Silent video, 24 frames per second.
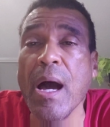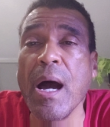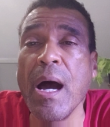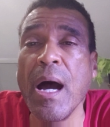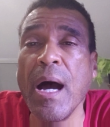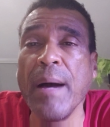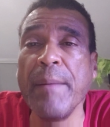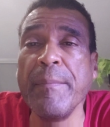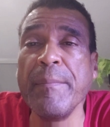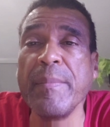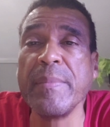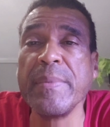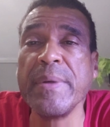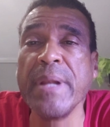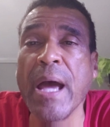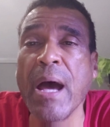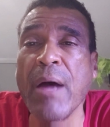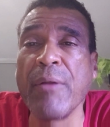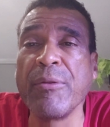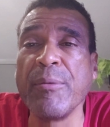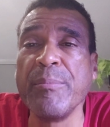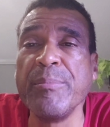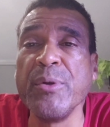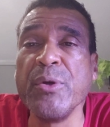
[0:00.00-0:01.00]
Um,
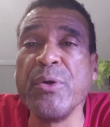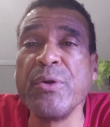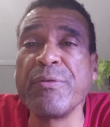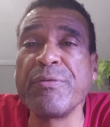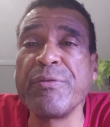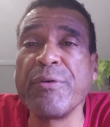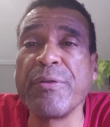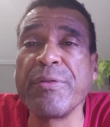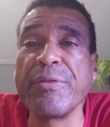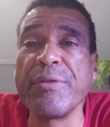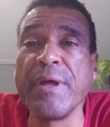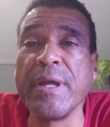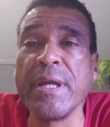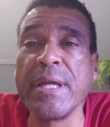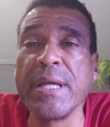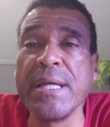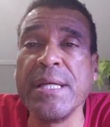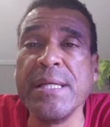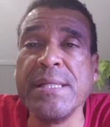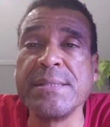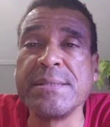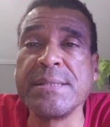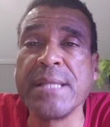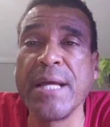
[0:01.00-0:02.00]
now, the beautiful thing
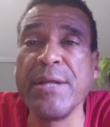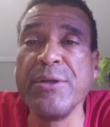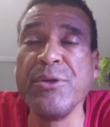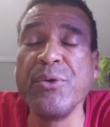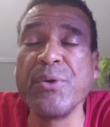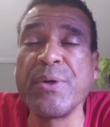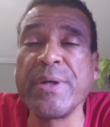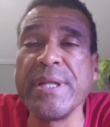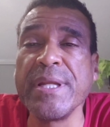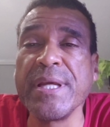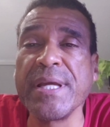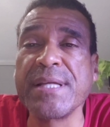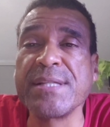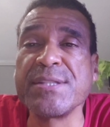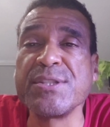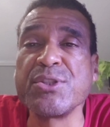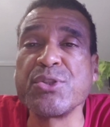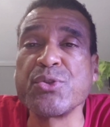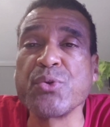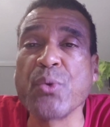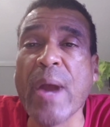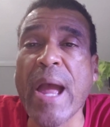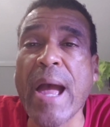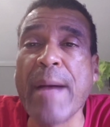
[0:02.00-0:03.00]
is that you can
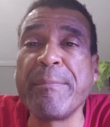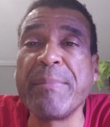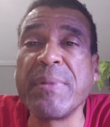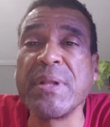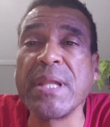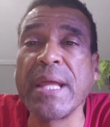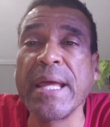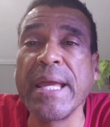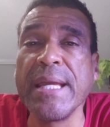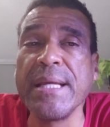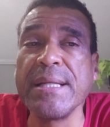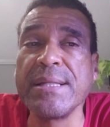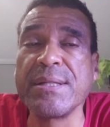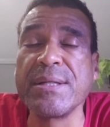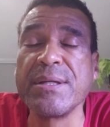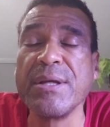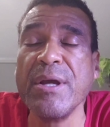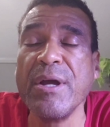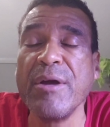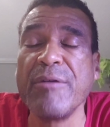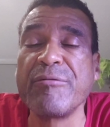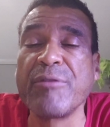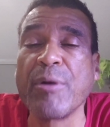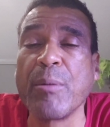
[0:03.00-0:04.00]
extrapolate
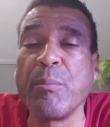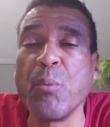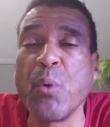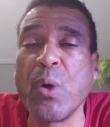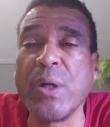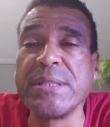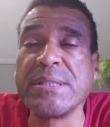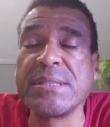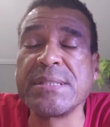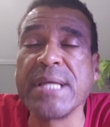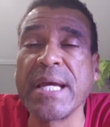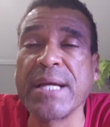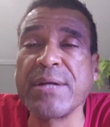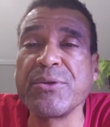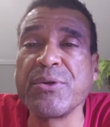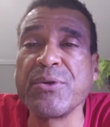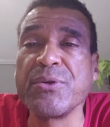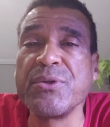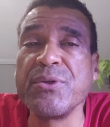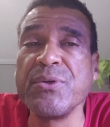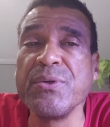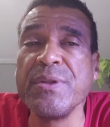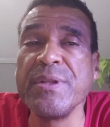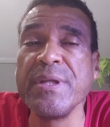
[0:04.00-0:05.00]
from one
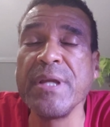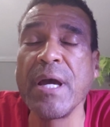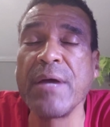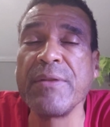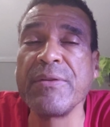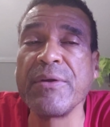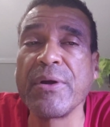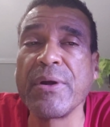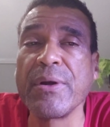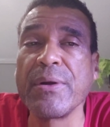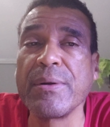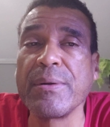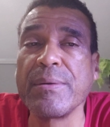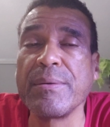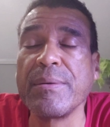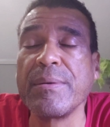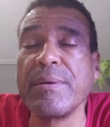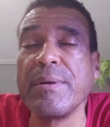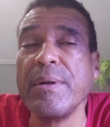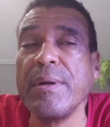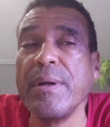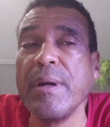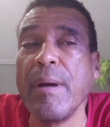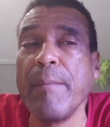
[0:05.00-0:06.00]
sector to the other,
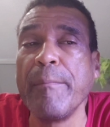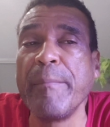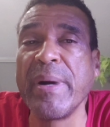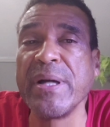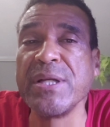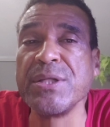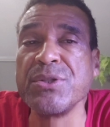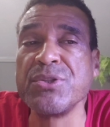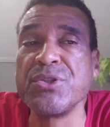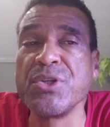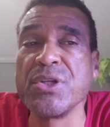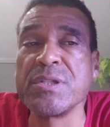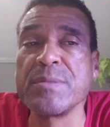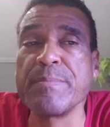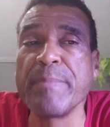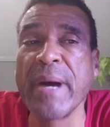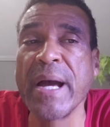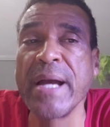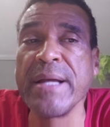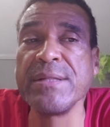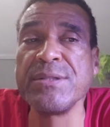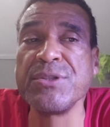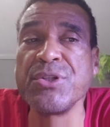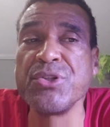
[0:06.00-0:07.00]
but just
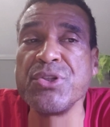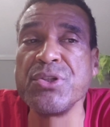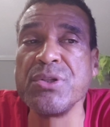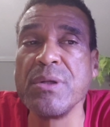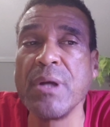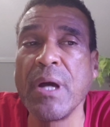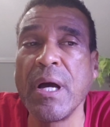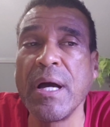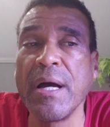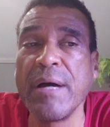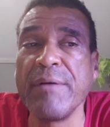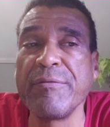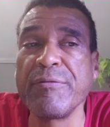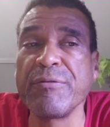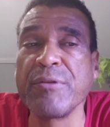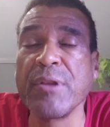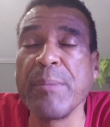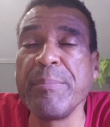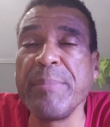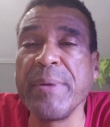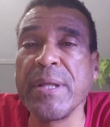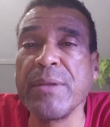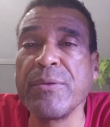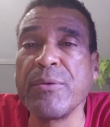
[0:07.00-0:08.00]
by uh,
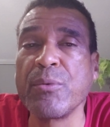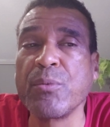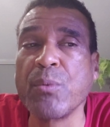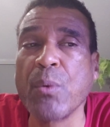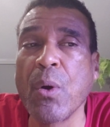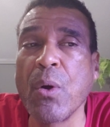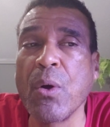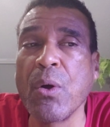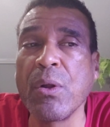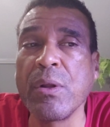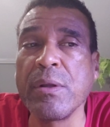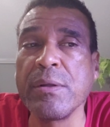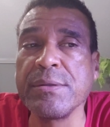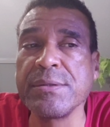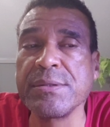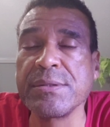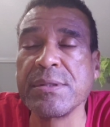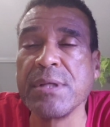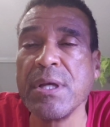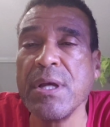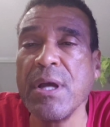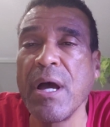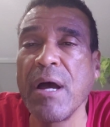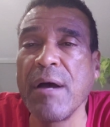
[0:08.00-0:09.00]
flipping the
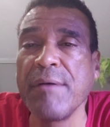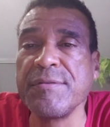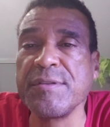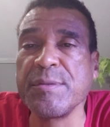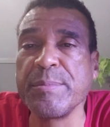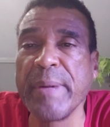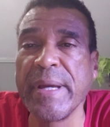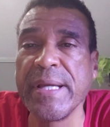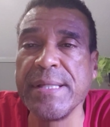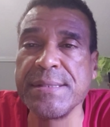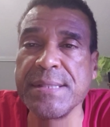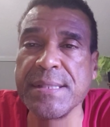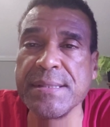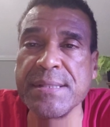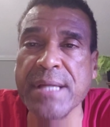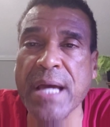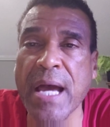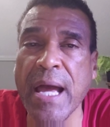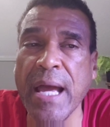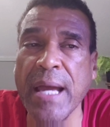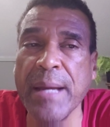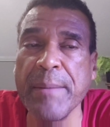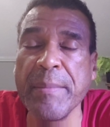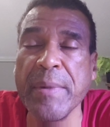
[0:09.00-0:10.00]
roles of space and
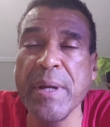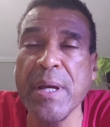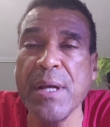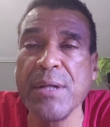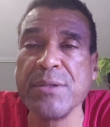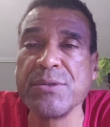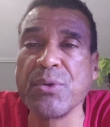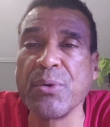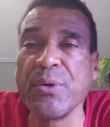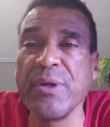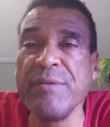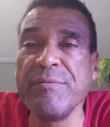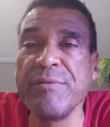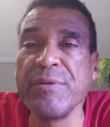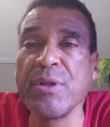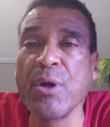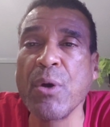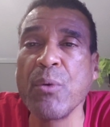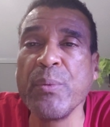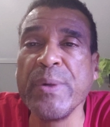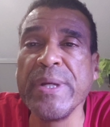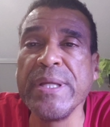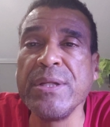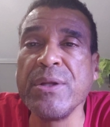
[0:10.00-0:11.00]
time. So, even
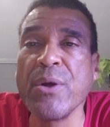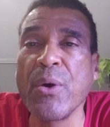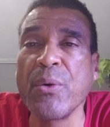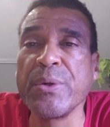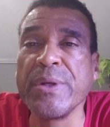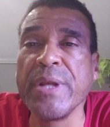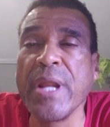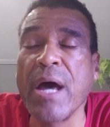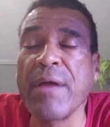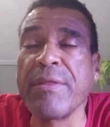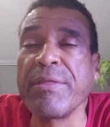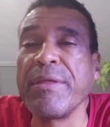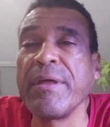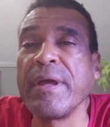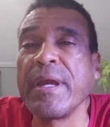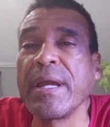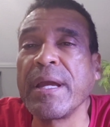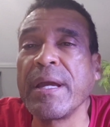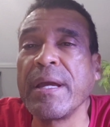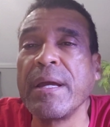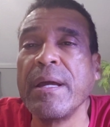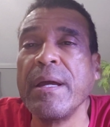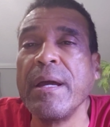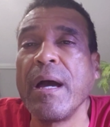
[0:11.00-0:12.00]
though we know
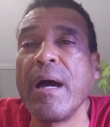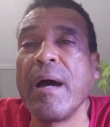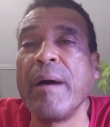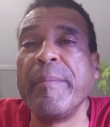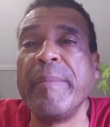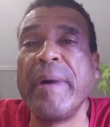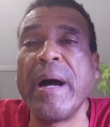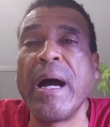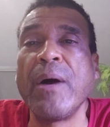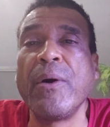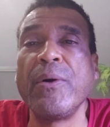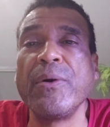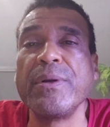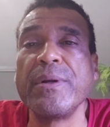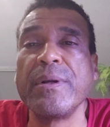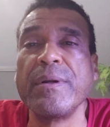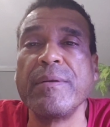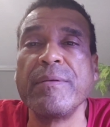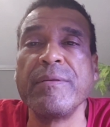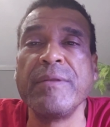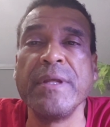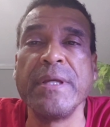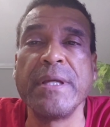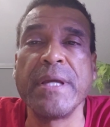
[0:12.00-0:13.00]
nothing about
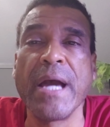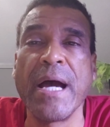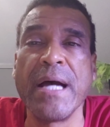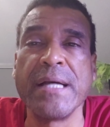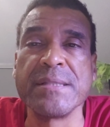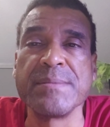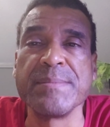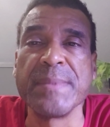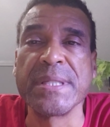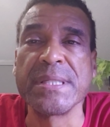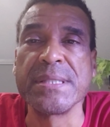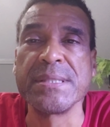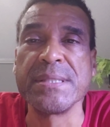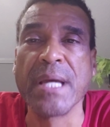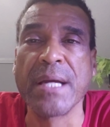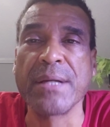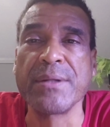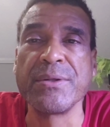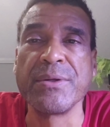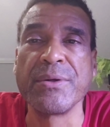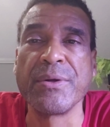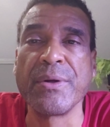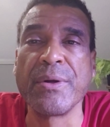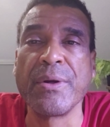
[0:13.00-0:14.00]
the cosmic
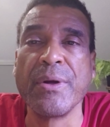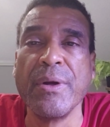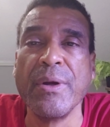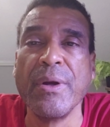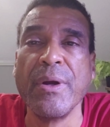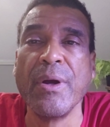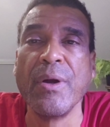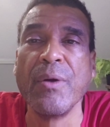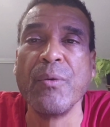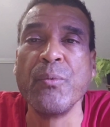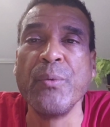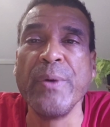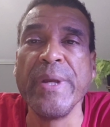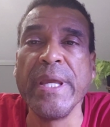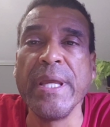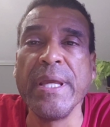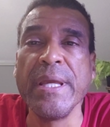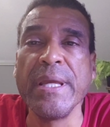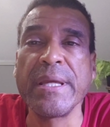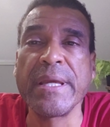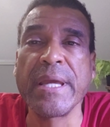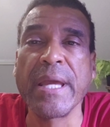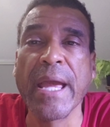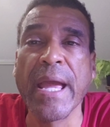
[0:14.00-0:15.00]
sector,
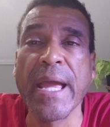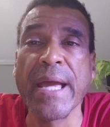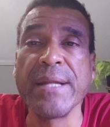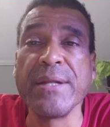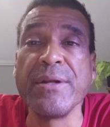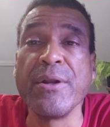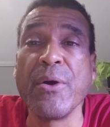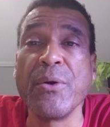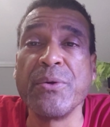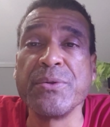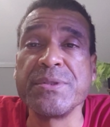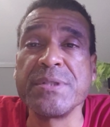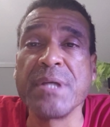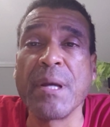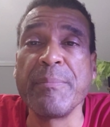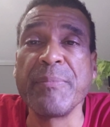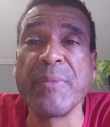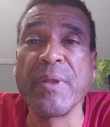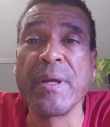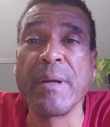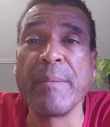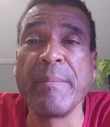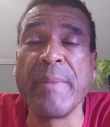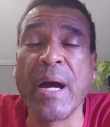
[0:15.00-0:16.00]
we can know
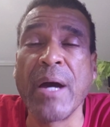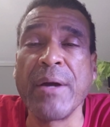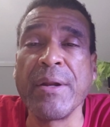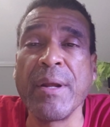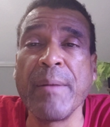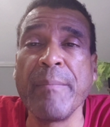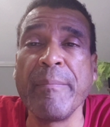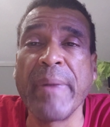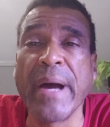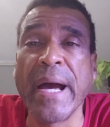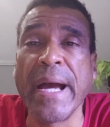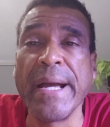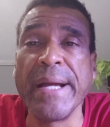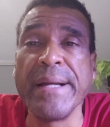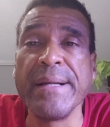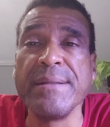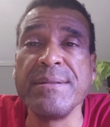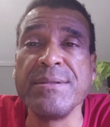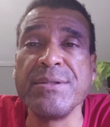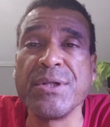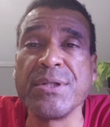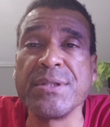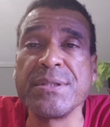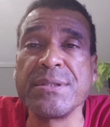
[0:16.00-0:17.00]
something about it
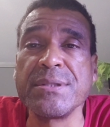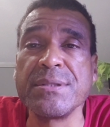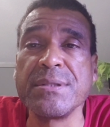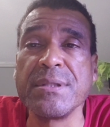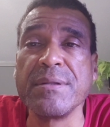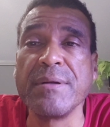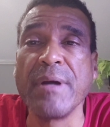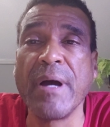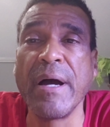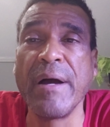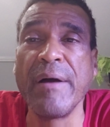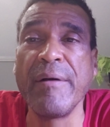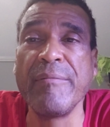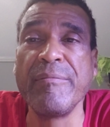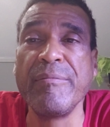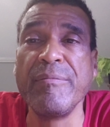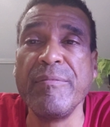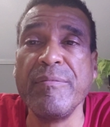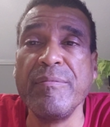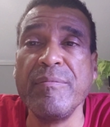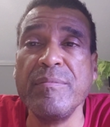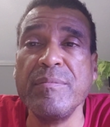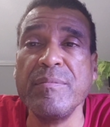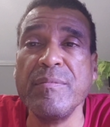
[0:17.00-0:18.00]
by just uh,
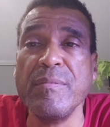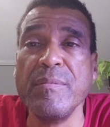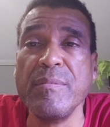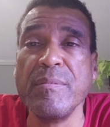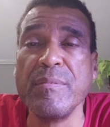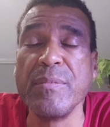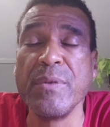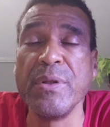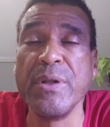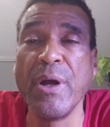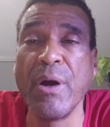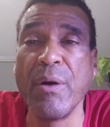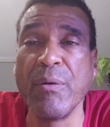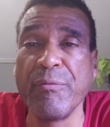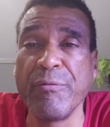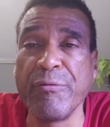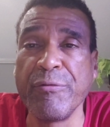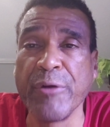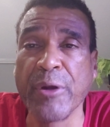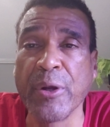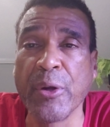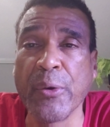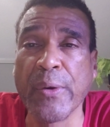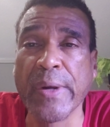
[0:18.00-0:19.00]
you know,
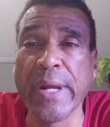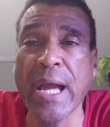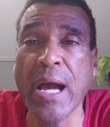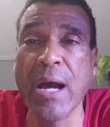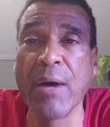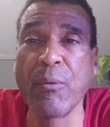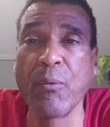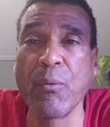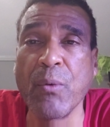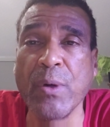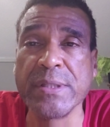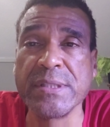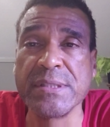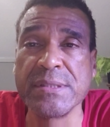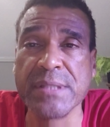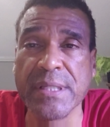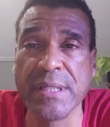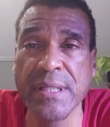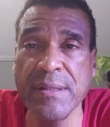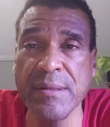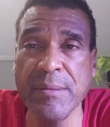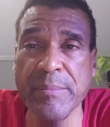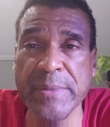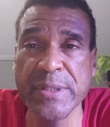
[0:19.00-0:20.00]
figuring out what's
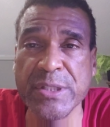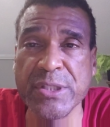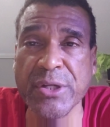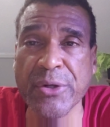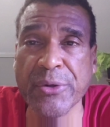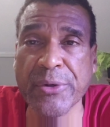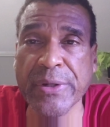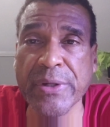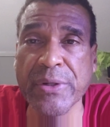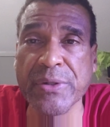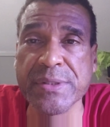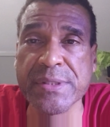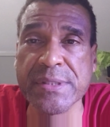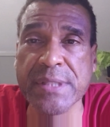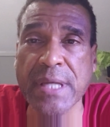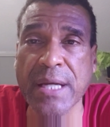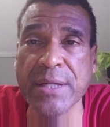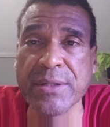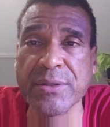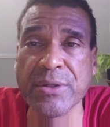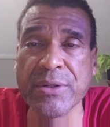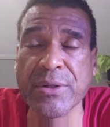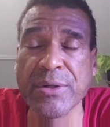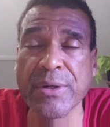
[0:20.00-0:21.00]
in the material
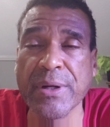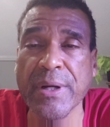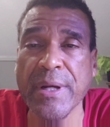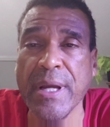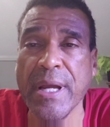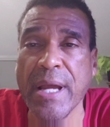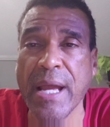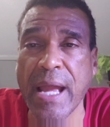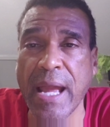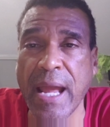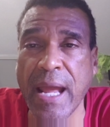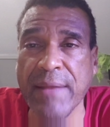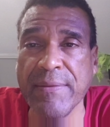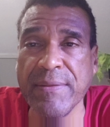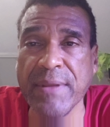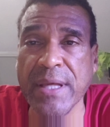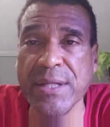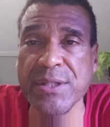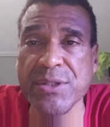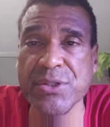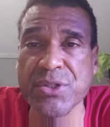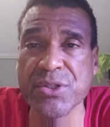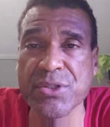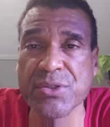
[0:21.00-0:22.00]
sector, and
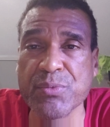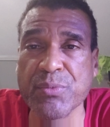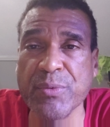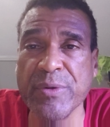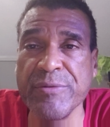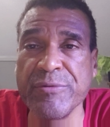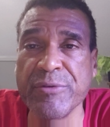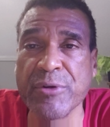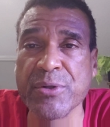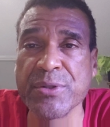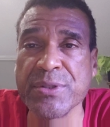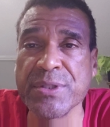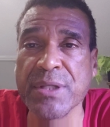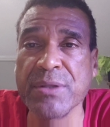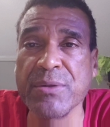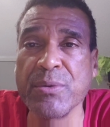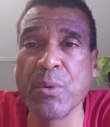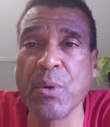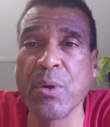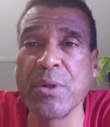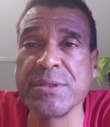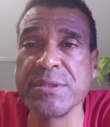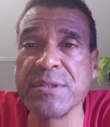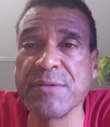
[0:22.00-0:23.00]
then just reversing the
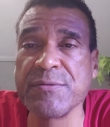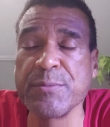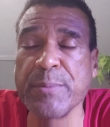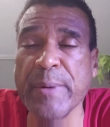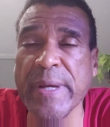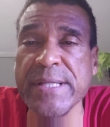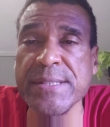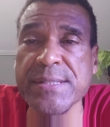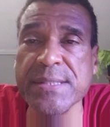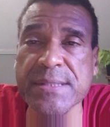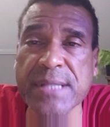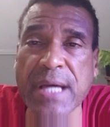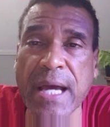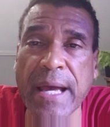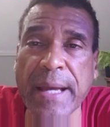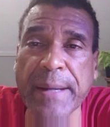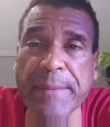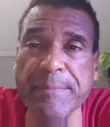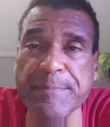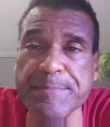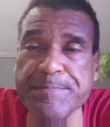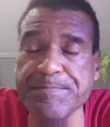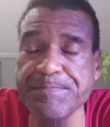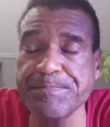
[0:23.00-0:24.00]
roles of space and time.